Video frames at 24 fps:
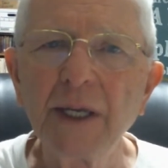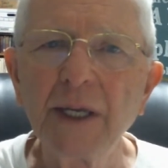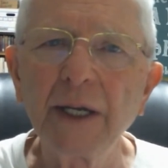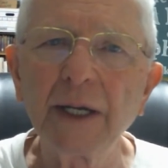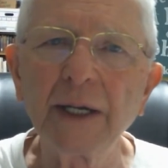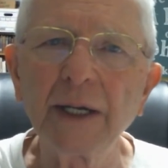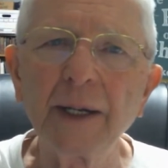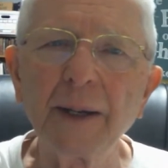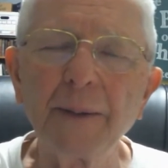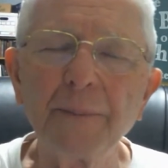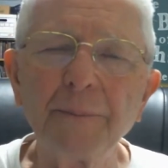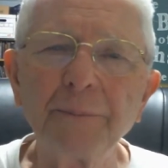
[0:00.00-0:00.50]

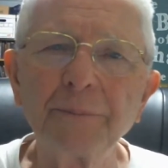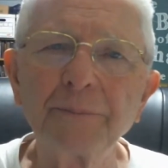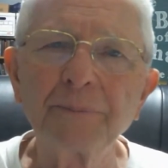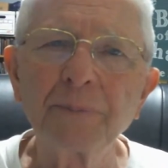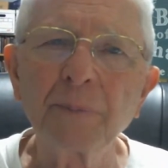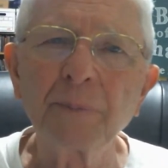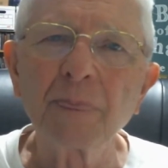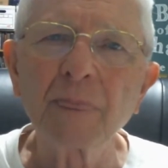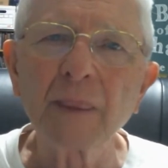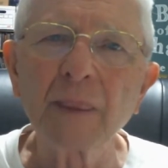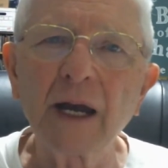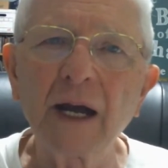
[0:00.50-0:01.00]

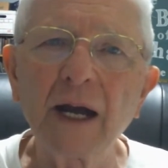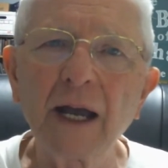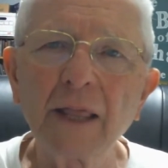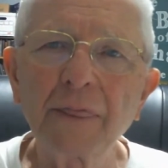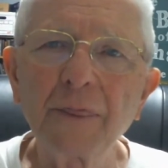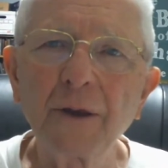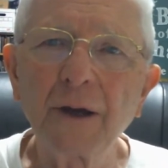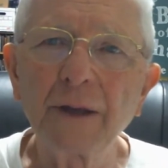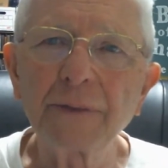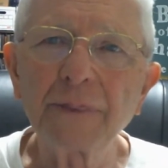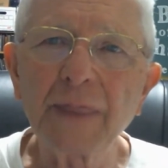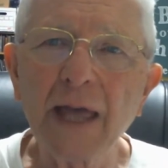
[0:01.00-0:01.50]
I
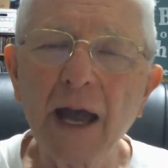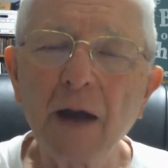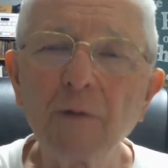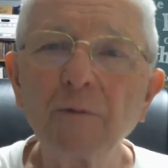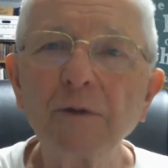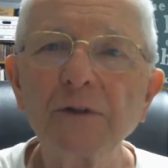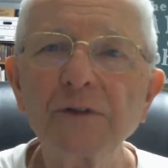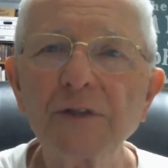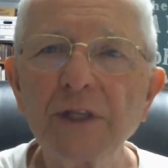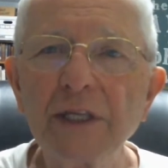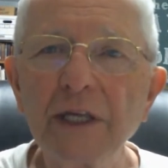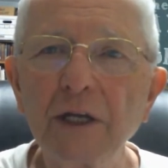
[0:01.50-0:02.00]
thought that
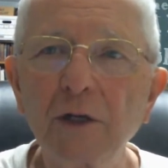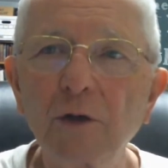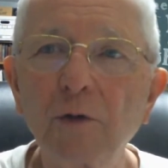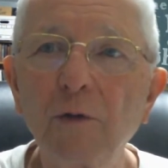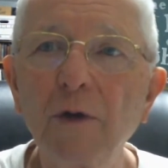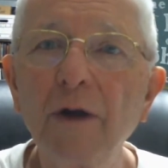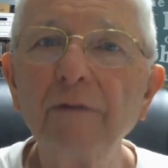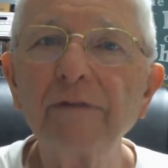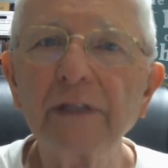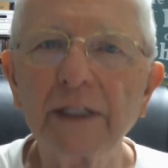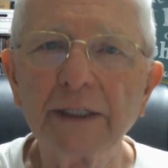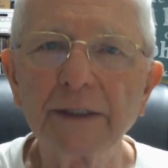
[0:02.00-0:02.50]
was the
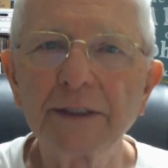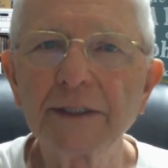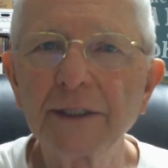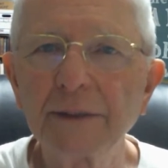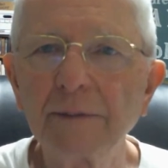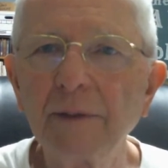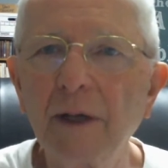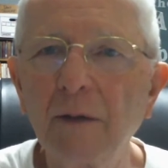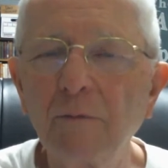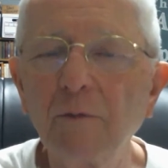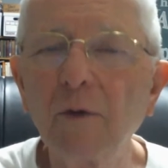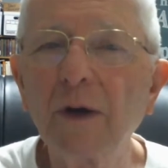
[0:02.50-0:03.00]
equivalent
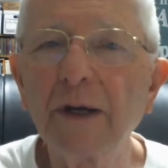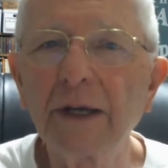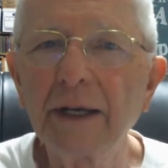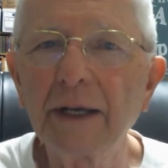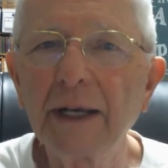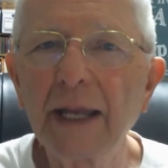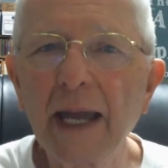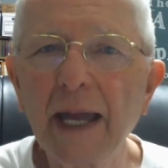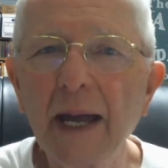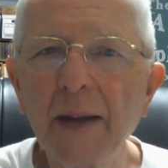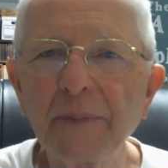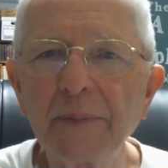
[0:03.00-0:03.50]
of what had
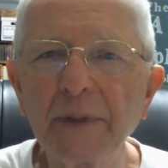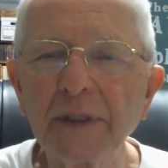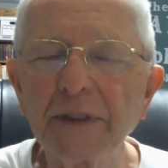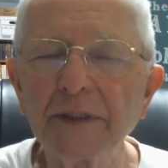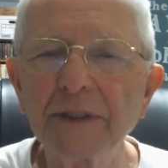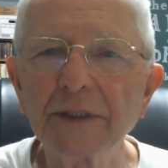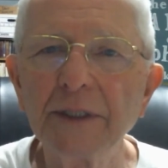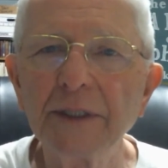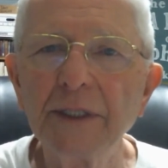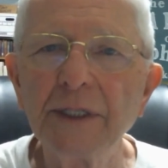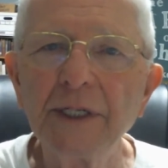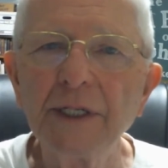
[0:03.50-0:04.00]
happened.